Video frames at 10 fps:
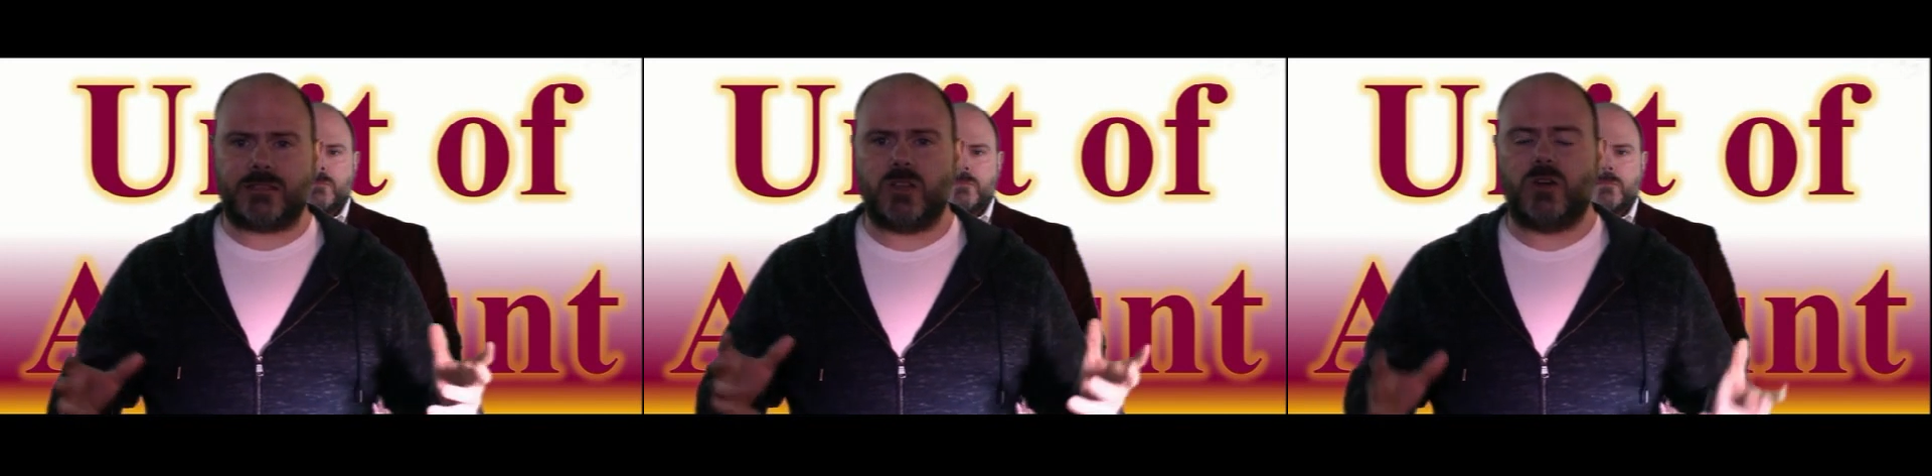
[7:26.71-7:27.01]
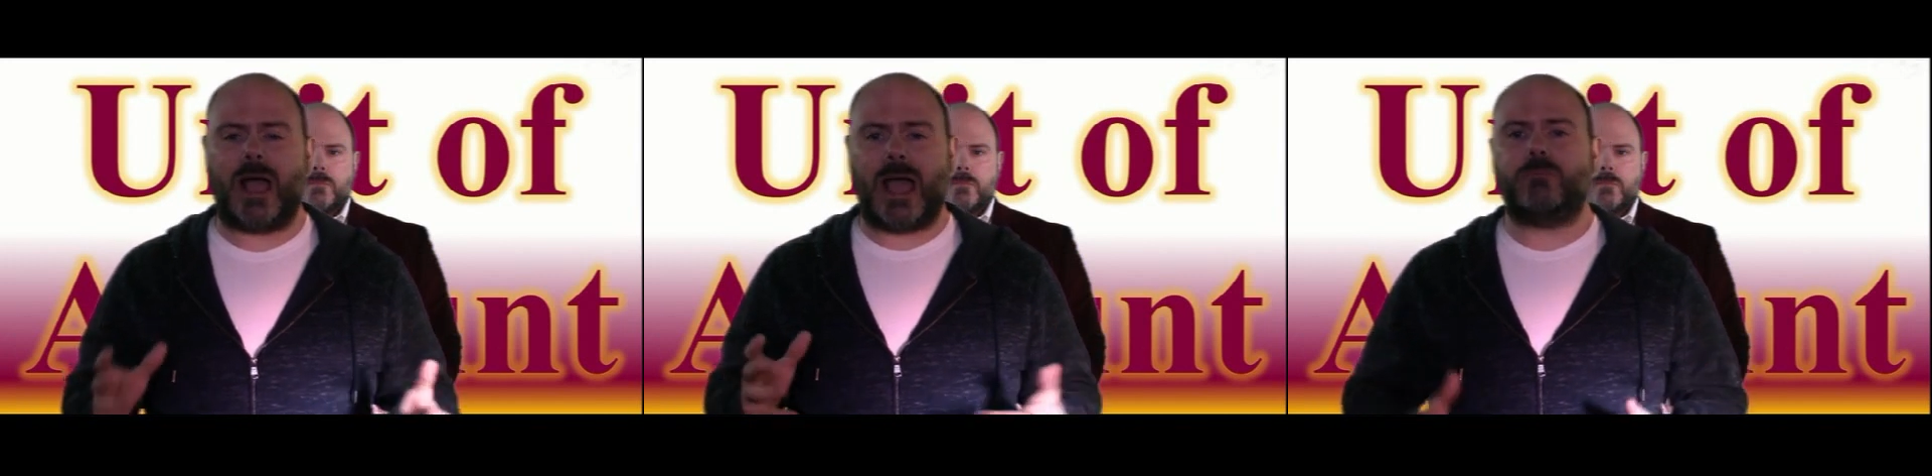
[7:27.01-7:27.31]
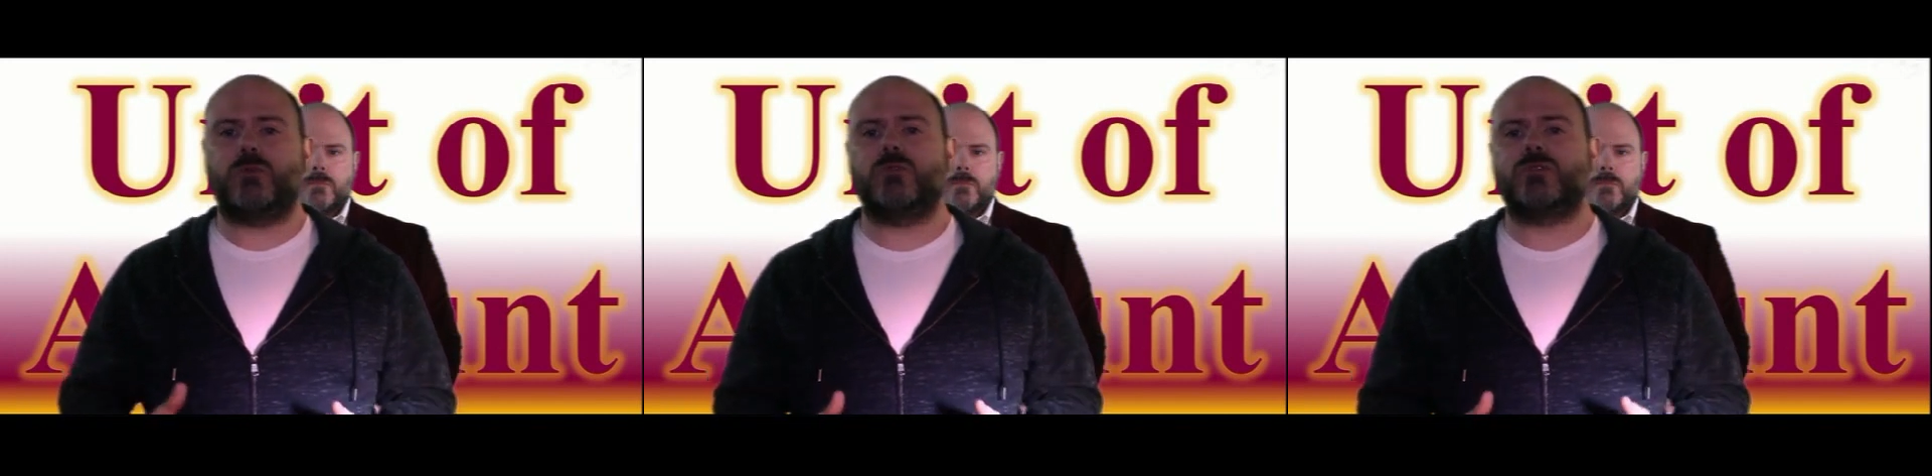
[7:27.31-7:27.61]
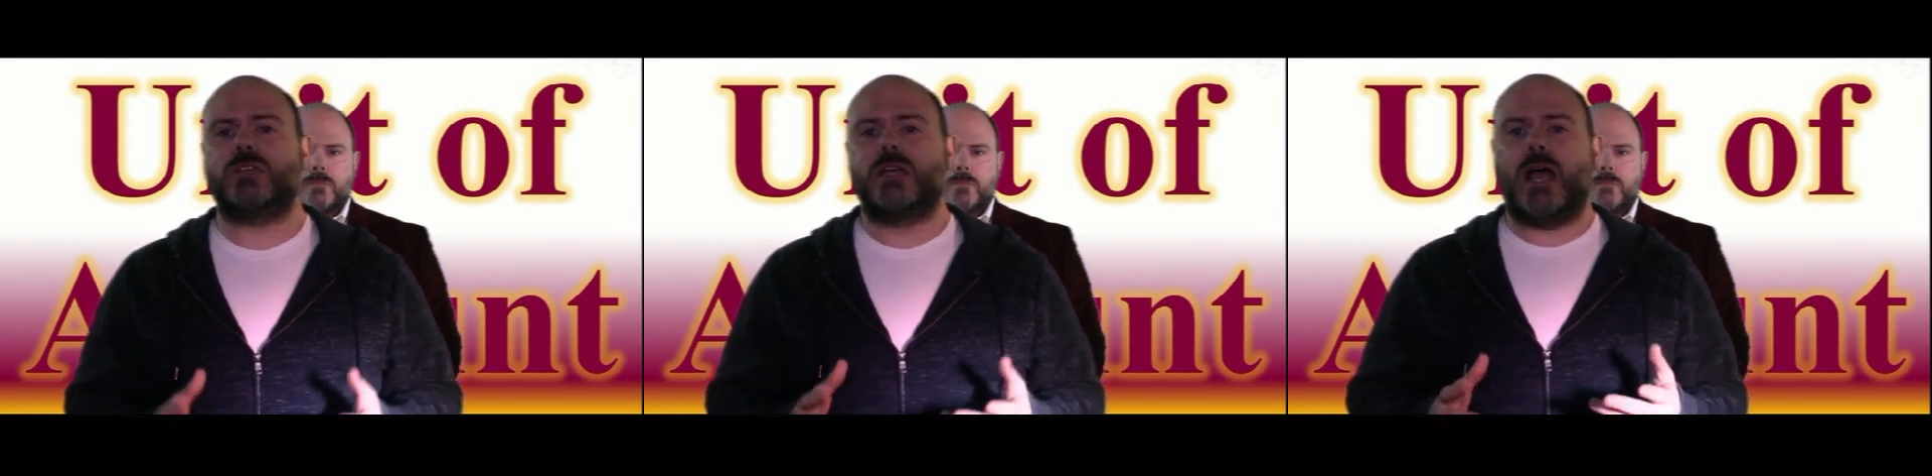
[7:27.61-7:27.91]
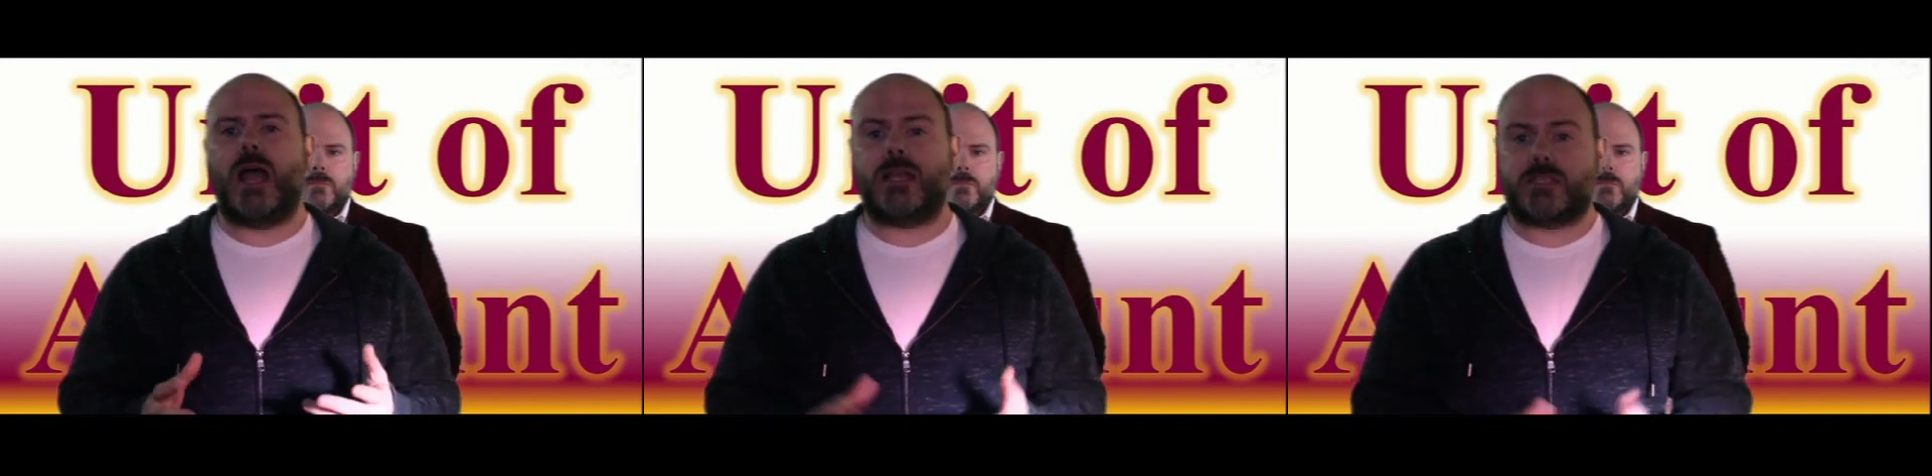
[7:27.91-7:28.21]
So apples,
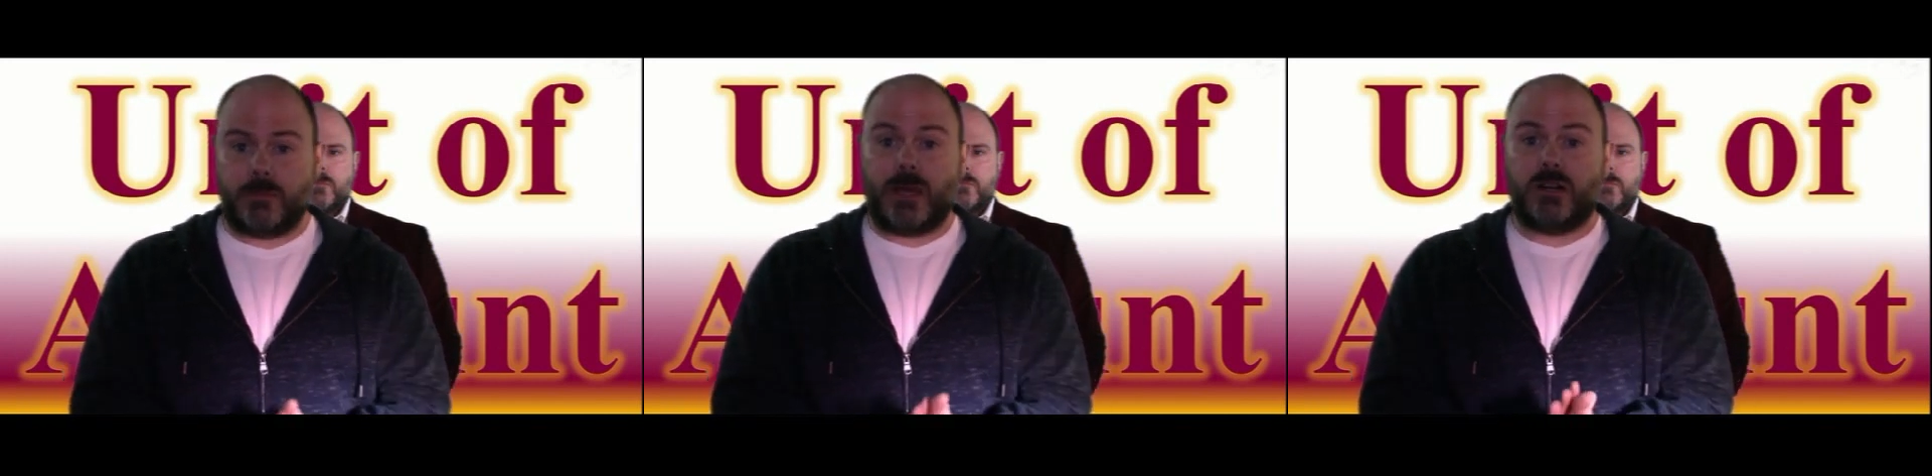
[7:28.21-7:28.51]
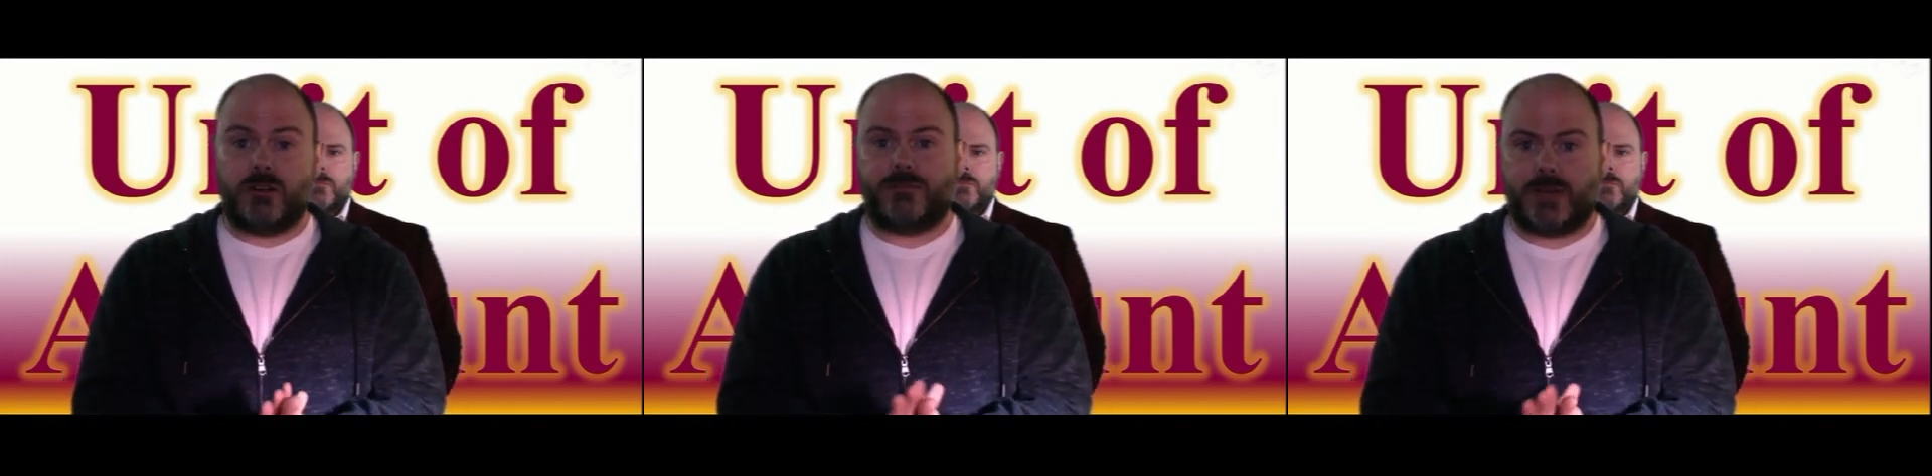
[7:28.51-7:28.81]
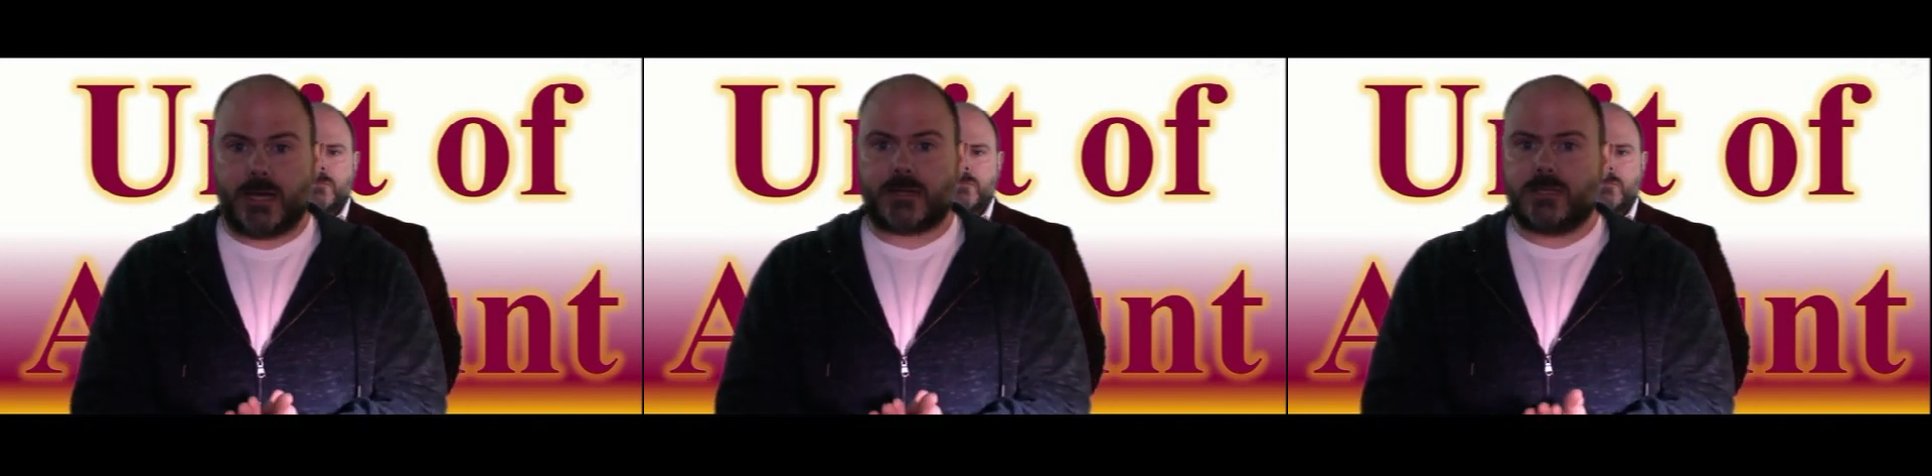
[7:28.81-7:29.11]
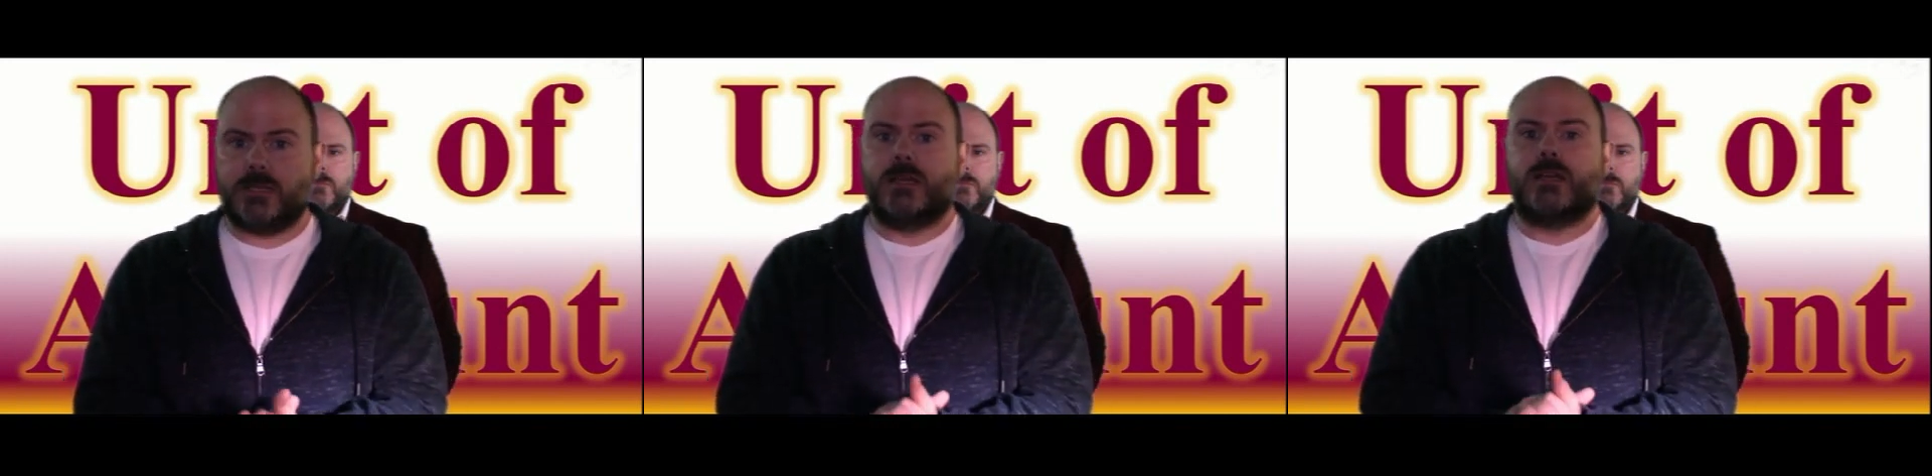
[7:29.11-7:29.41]
as a matter of fact,